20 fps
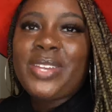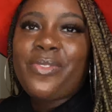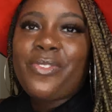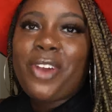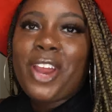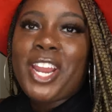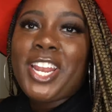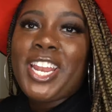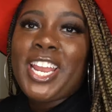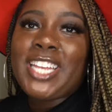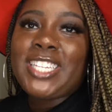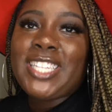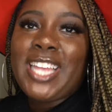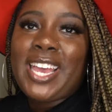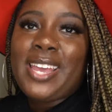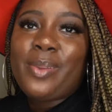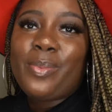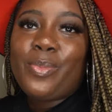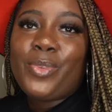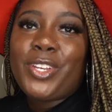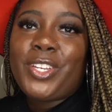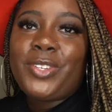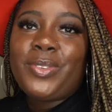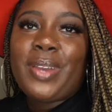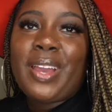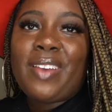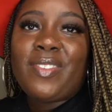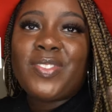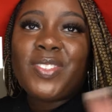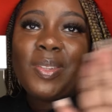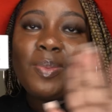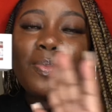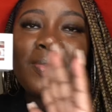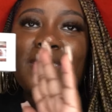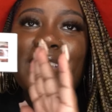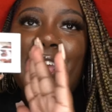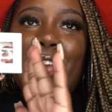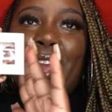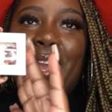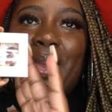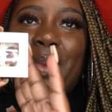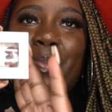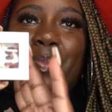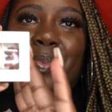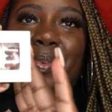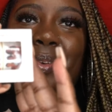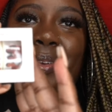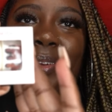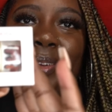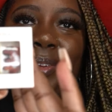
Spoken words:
For our next item, we do have some tape.